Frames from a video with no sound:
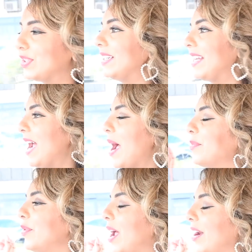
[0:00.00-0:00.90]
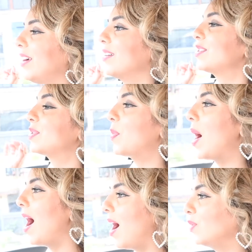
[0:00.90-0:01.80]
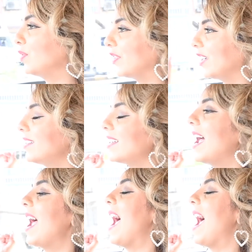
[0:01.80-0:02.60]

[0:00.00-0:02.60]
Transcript: the day I'm wearing a swa outfit